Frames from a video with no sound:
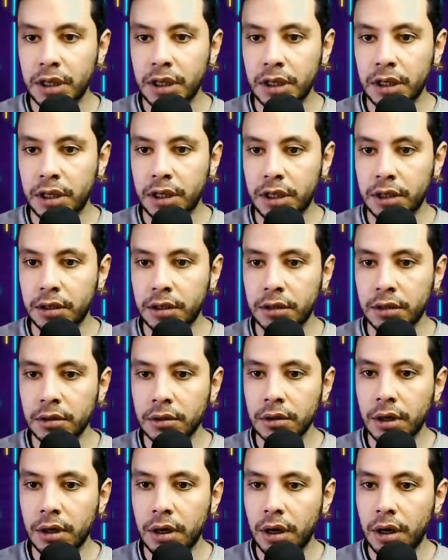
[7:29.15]
here.
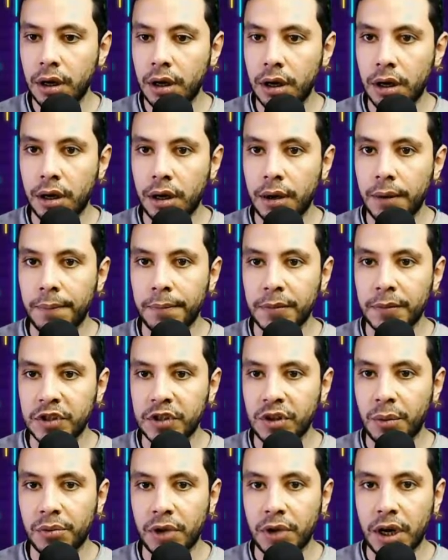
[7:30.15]

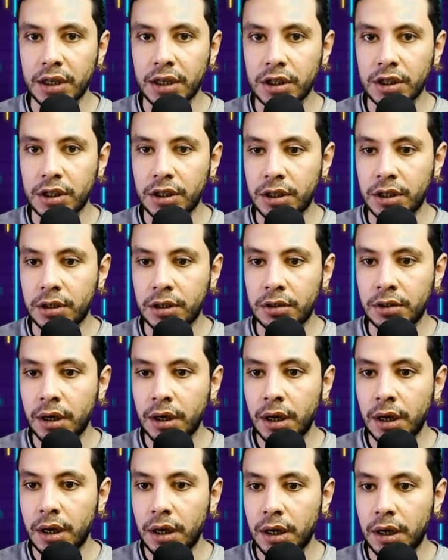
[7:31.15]
The price here,
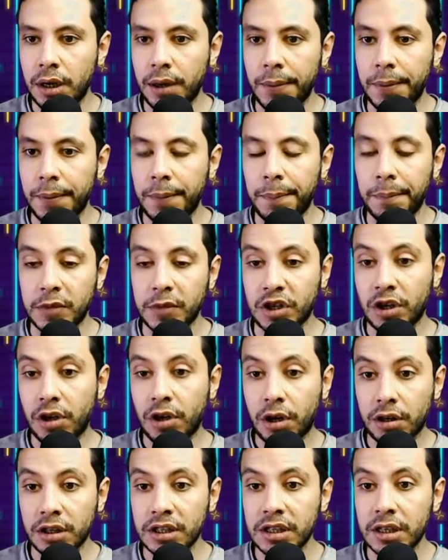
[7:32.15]
the
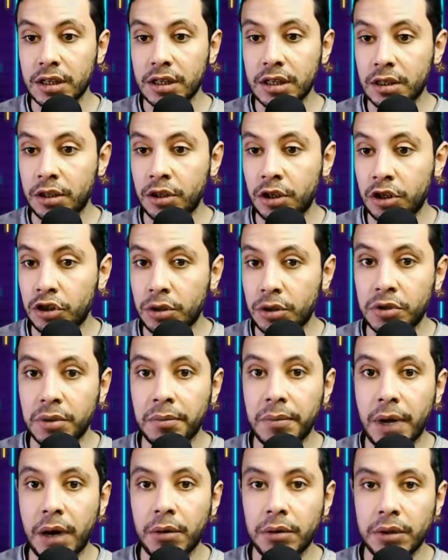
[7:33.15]
currency is in Egyptian
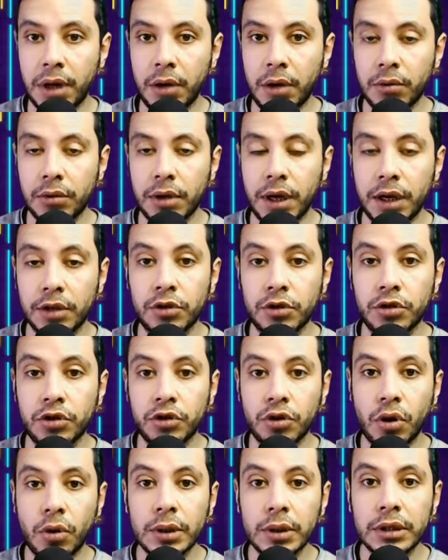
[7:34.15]
pound. I would like to
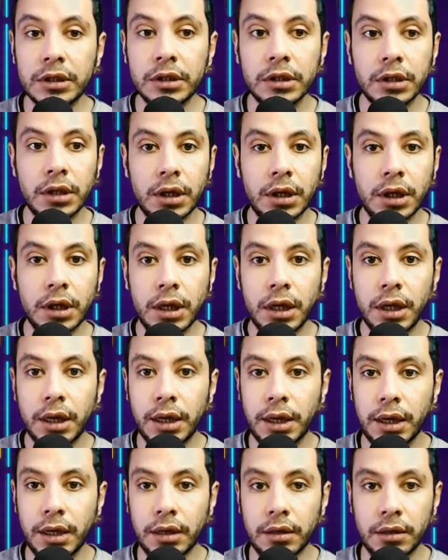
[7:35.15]
show it
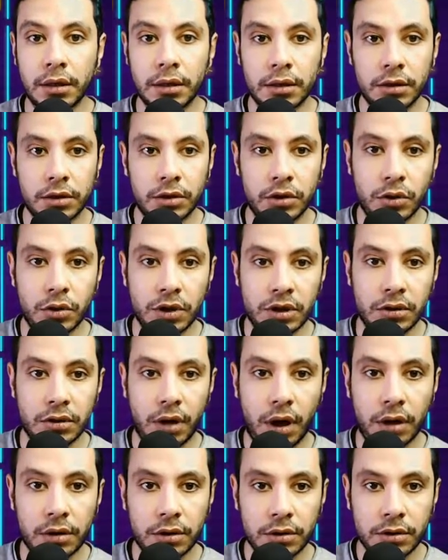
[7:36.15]
in US
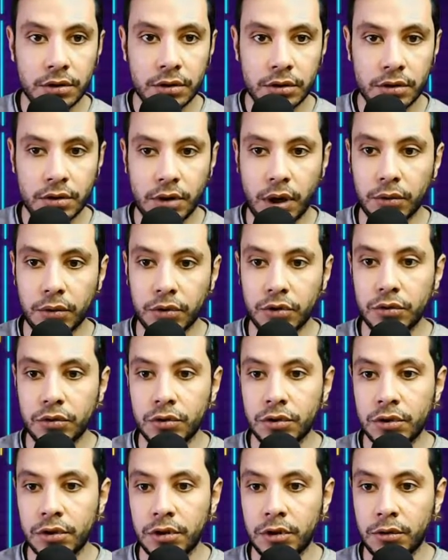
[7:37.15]
dollars, so I will
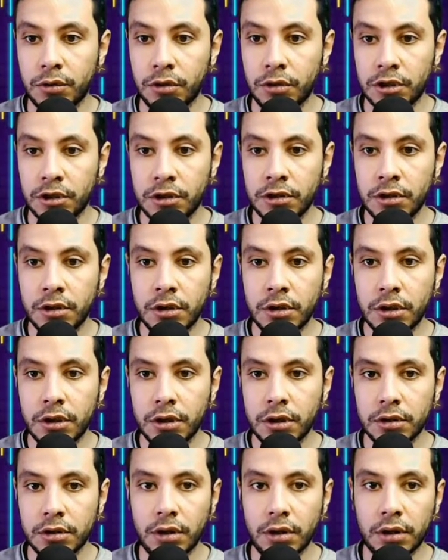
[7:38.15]
choose US
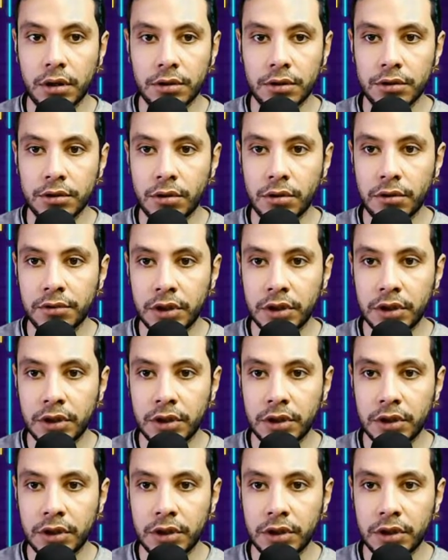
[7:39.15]
dollars over